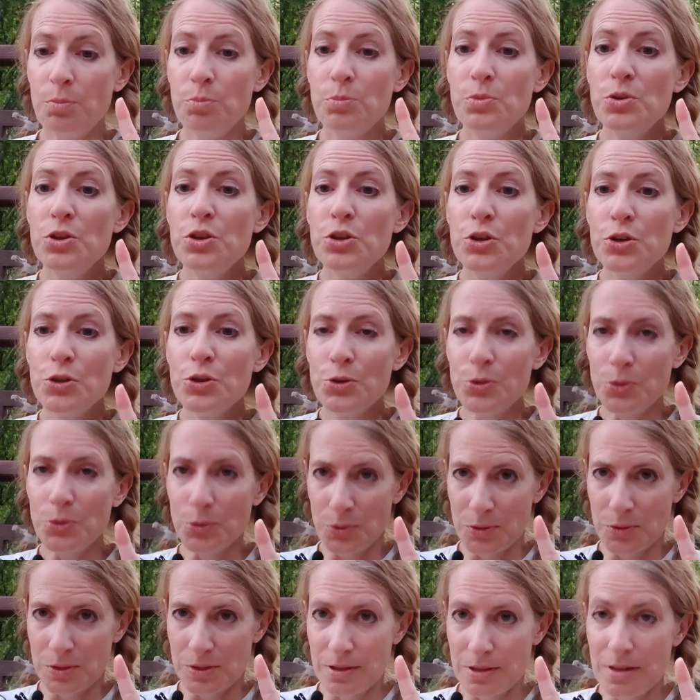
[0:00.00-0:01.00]

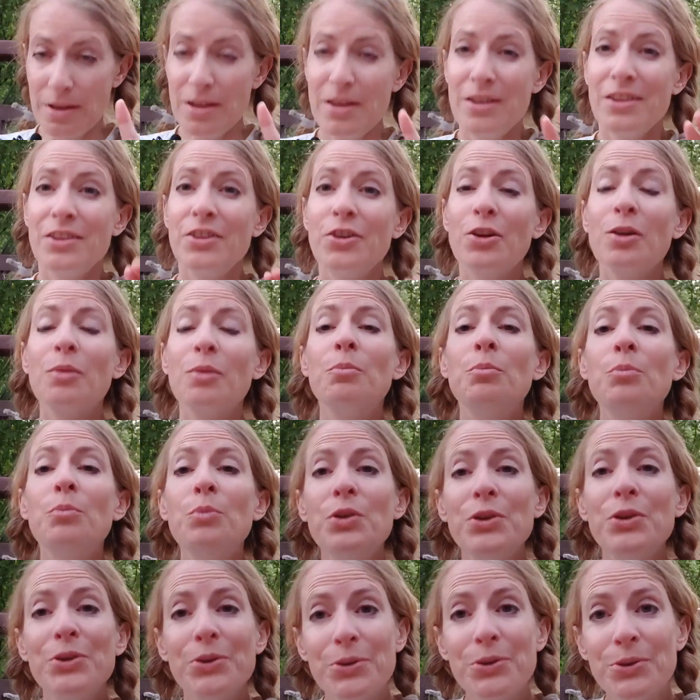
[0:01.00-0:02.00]
muse. Your
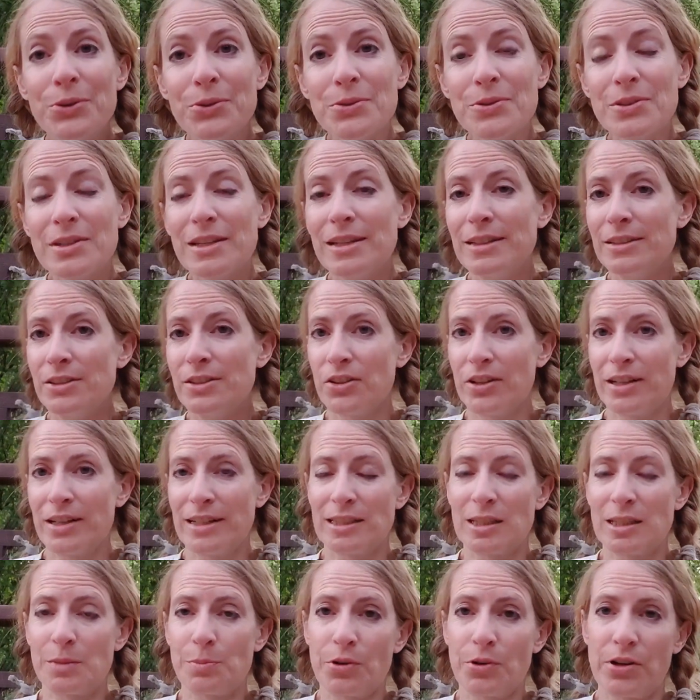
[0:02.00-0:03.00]
muse is your
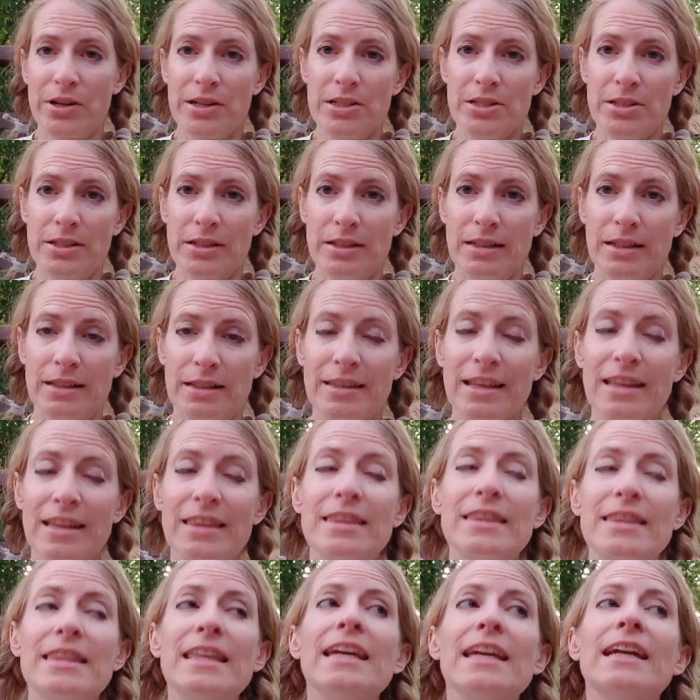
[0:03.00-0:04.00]
inspiration. The
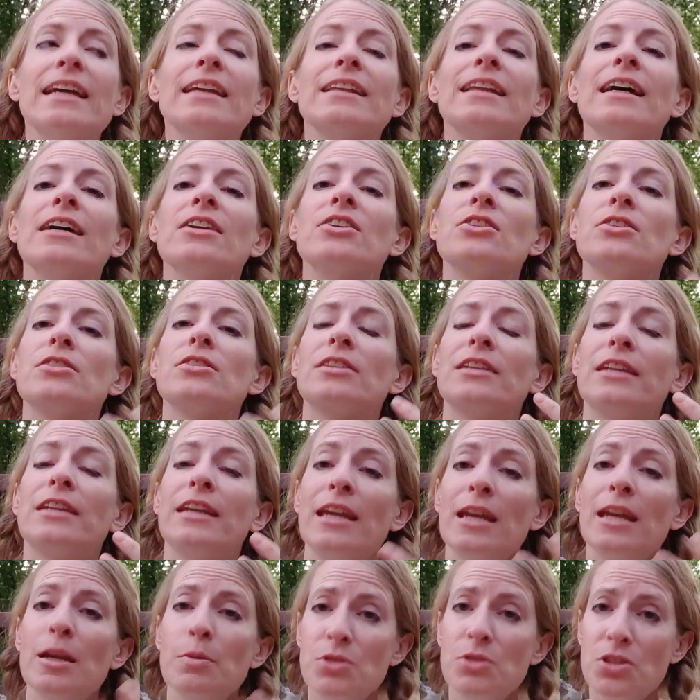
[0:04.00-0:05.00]
thing that just
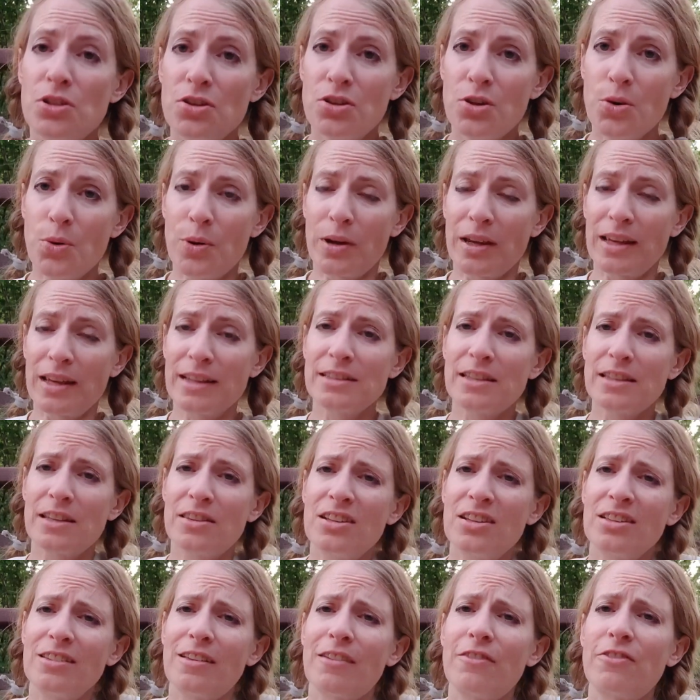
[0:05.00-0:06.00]
keeps you going. It's the
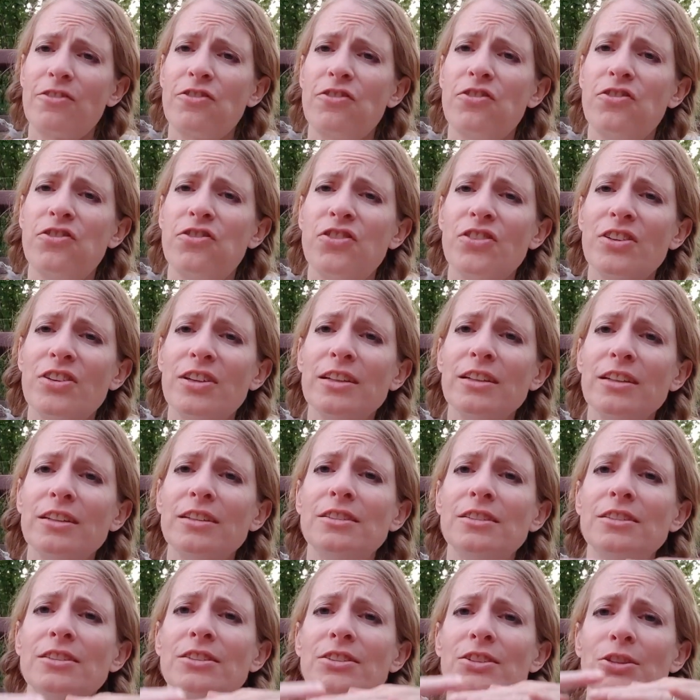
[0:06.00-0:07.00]
thing that
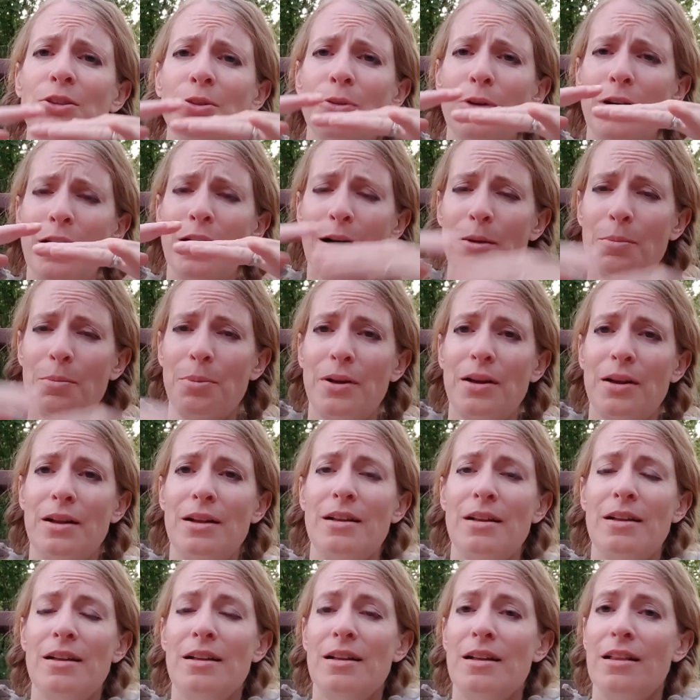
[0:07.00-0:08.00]
fills you up,
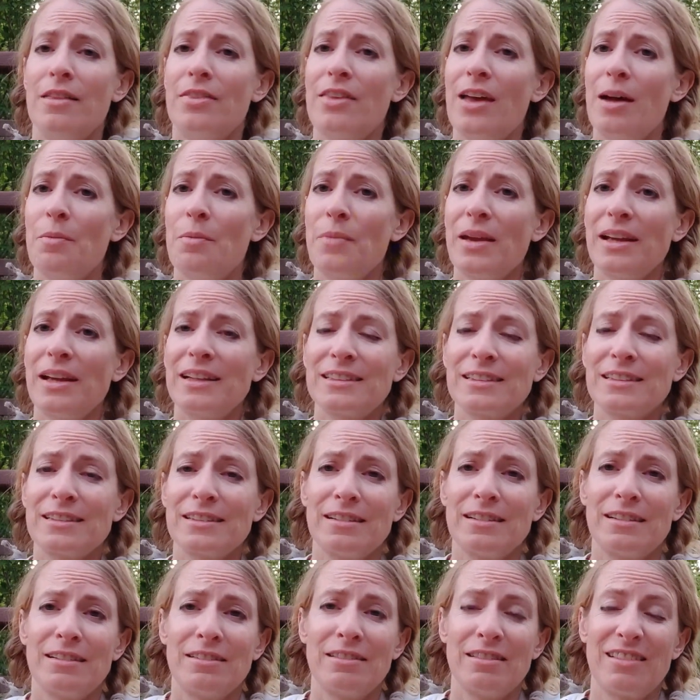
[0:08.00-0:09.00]
that makes
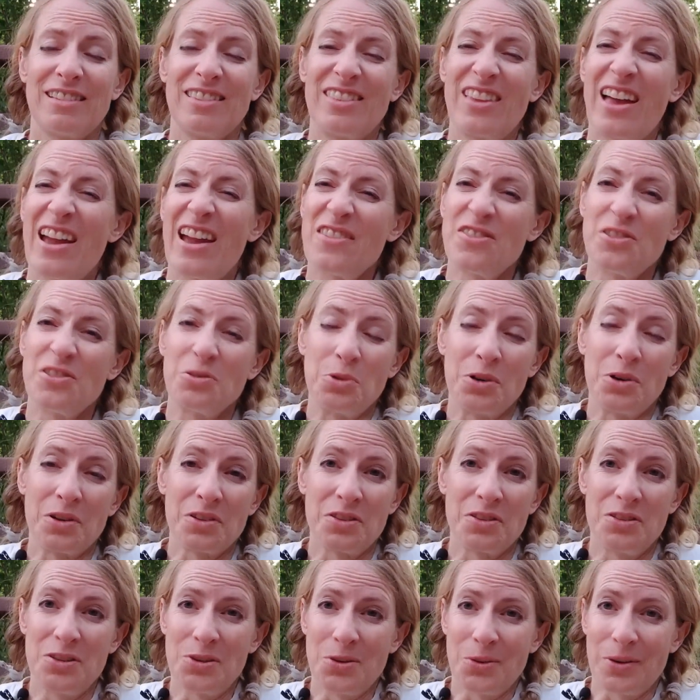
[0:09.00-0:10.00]
life
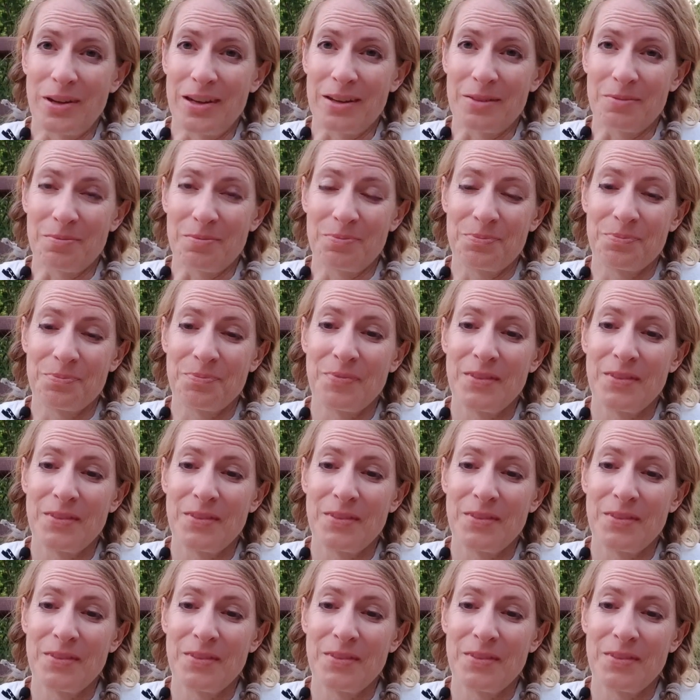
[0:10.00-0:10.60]
worth doing.